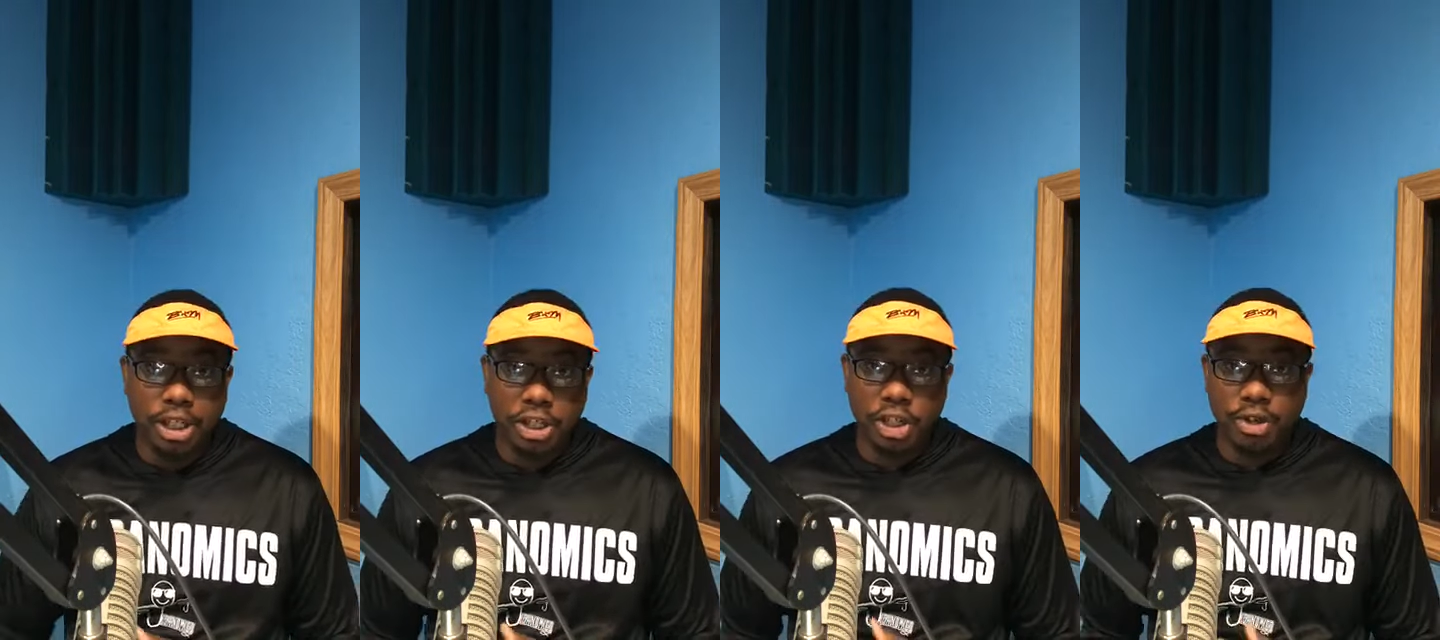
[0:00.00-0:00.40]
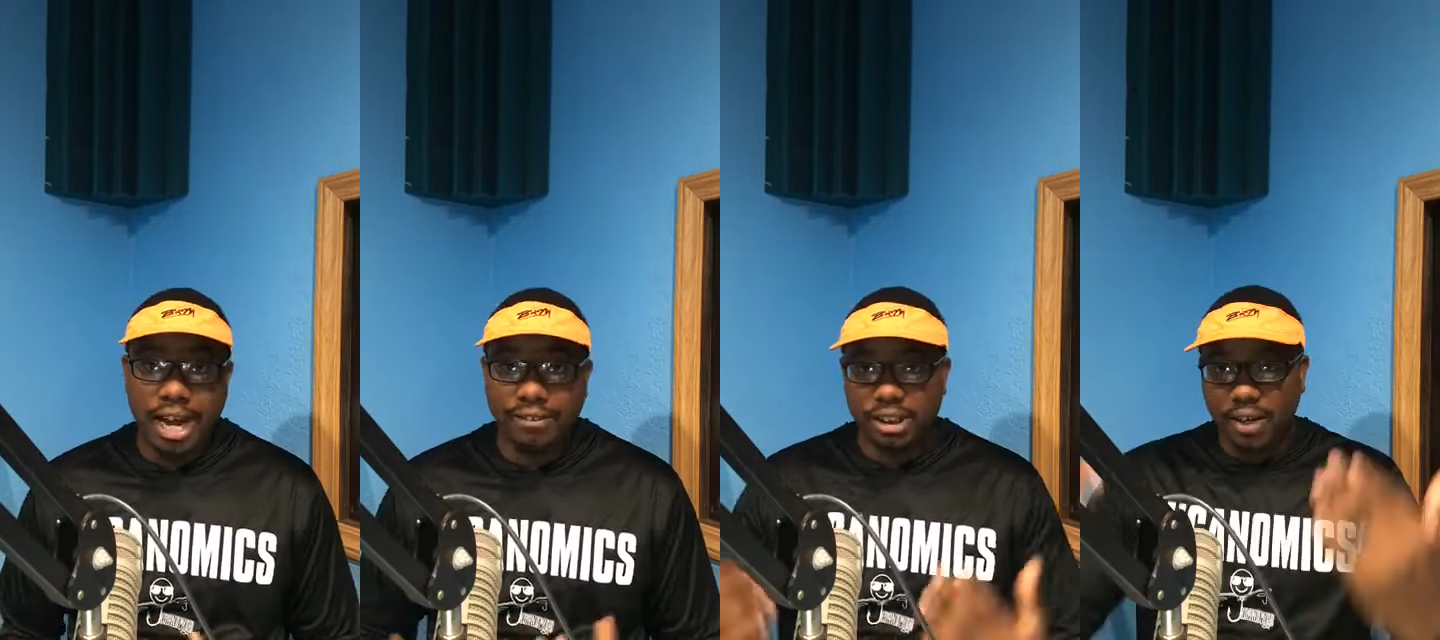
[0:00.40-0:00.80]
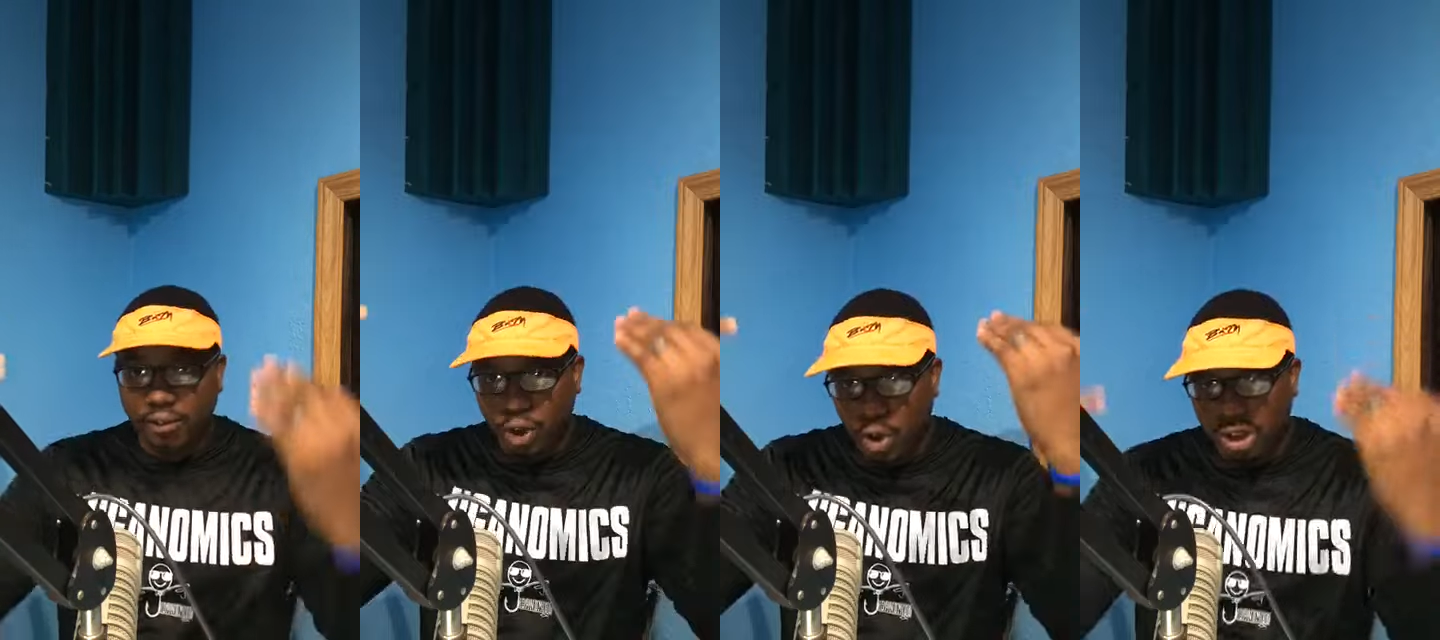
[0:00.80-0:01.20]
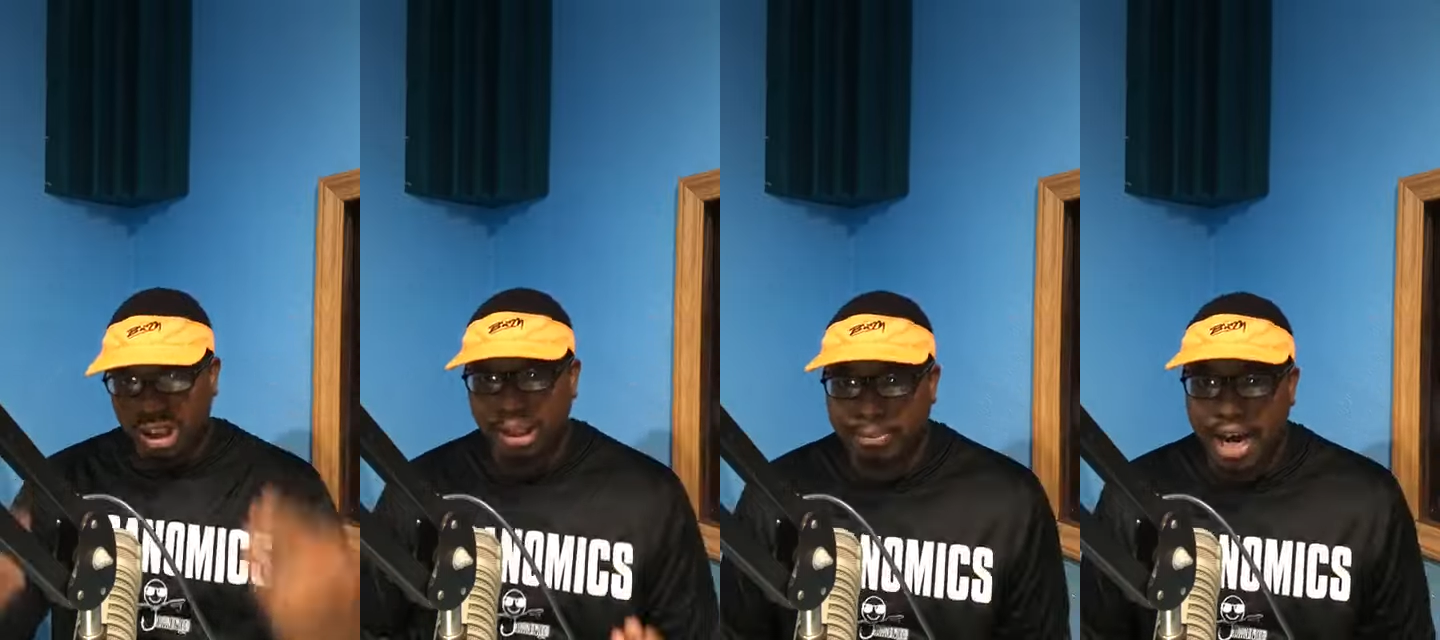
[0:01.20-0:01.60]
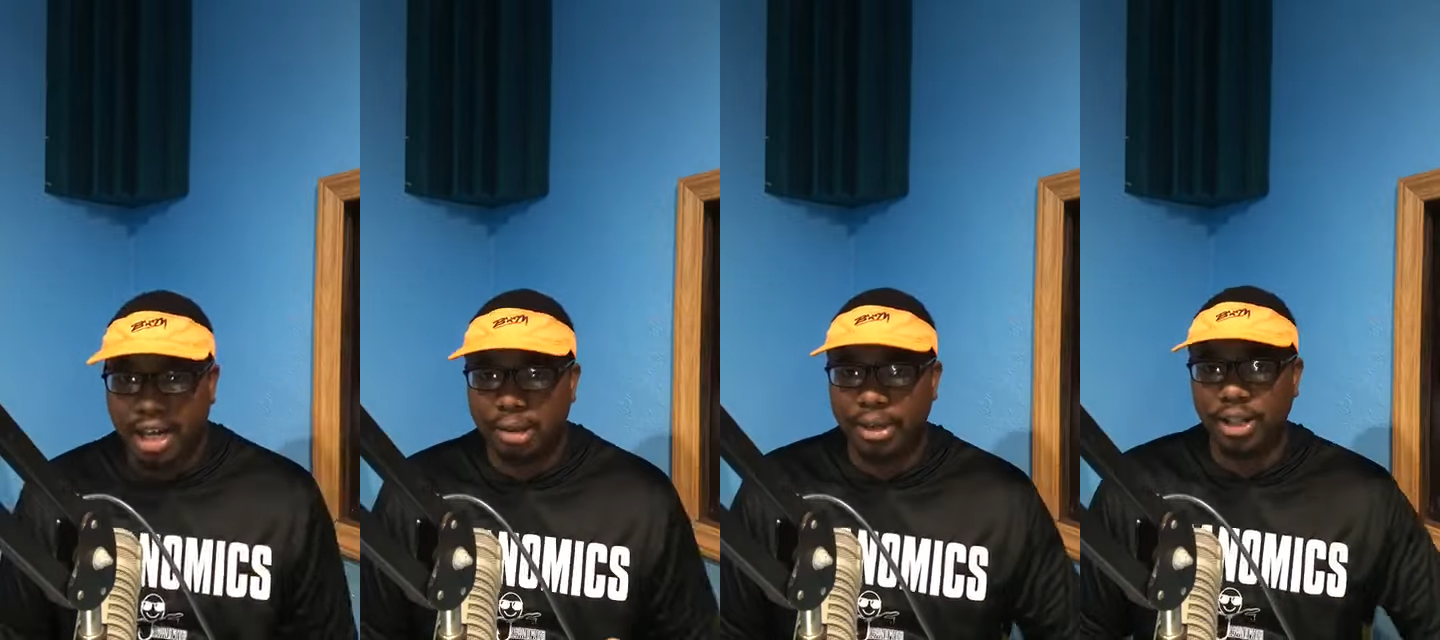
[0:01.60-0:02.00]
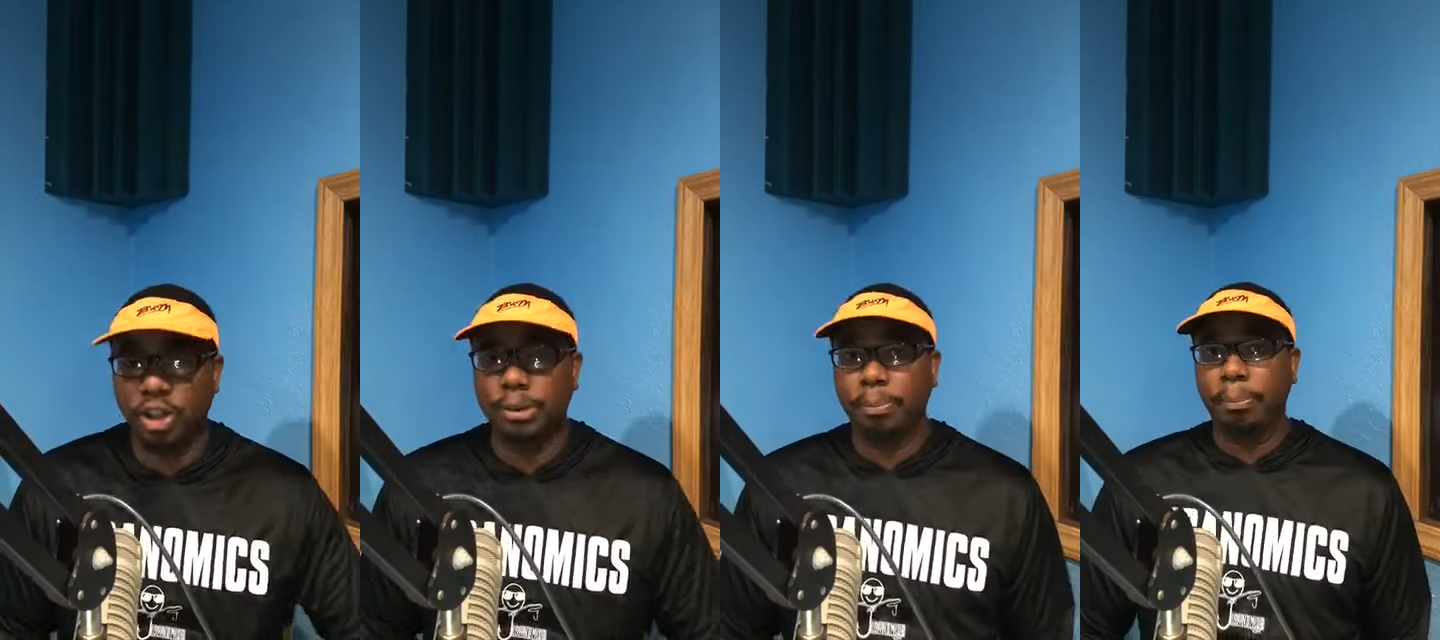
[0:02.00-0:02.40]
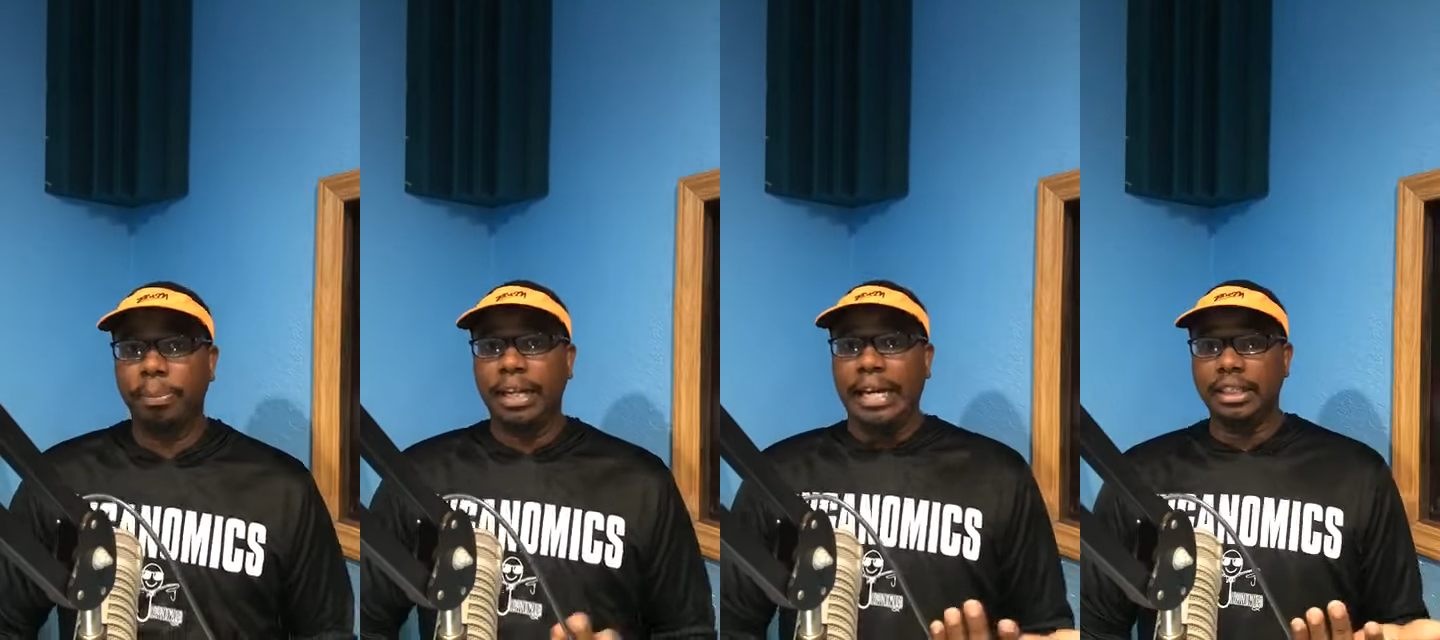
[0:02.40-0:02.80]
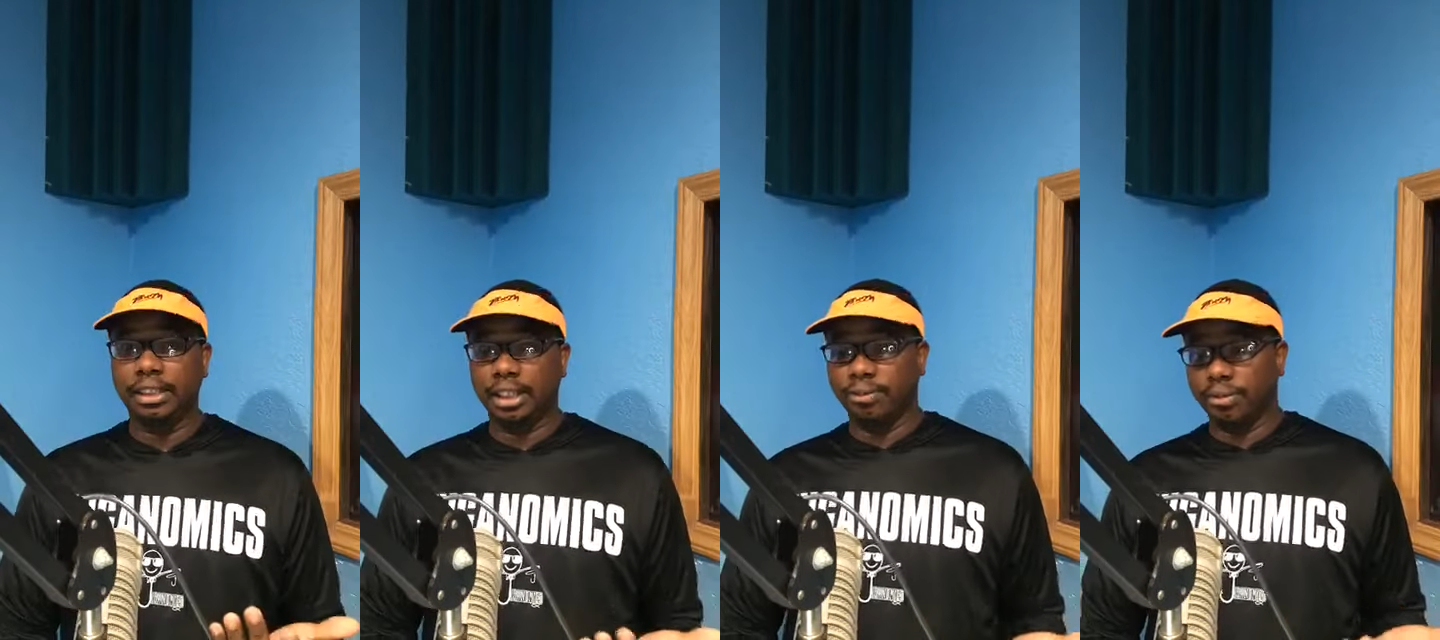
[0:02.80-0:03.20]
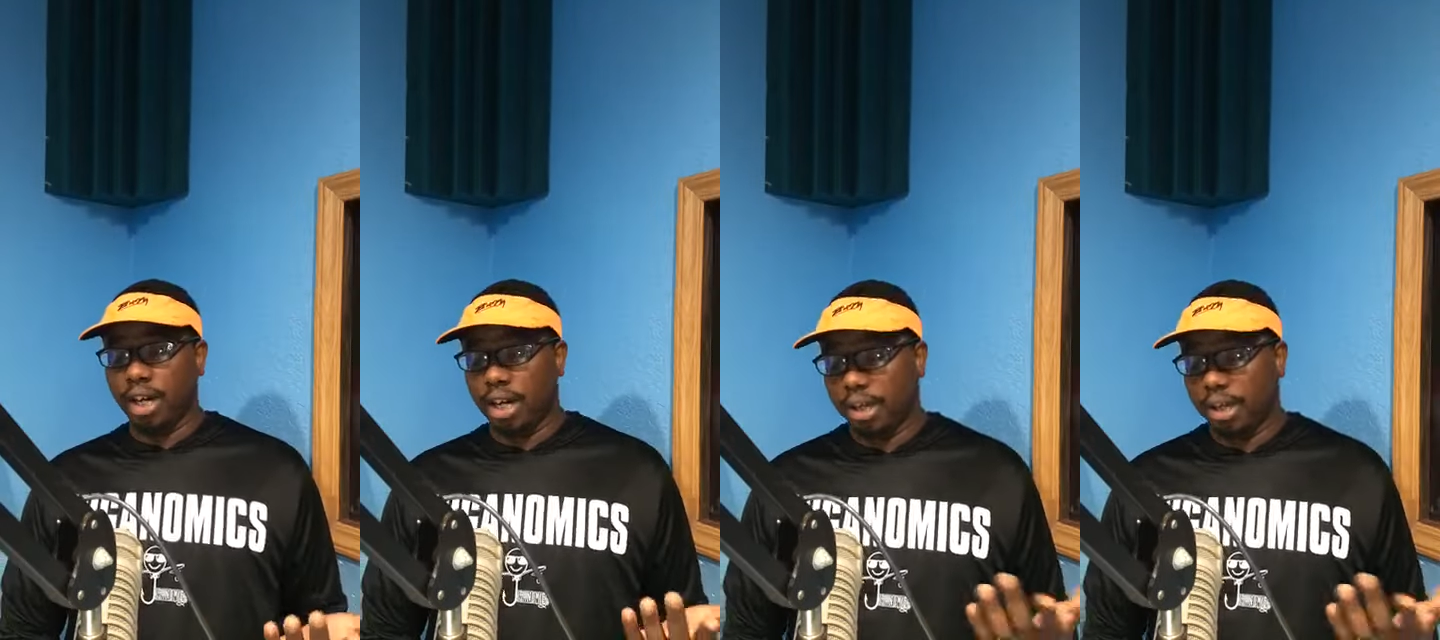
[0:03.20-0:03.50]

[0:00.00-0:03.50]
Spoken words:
You don't have stuff going to the bottom, and those plants and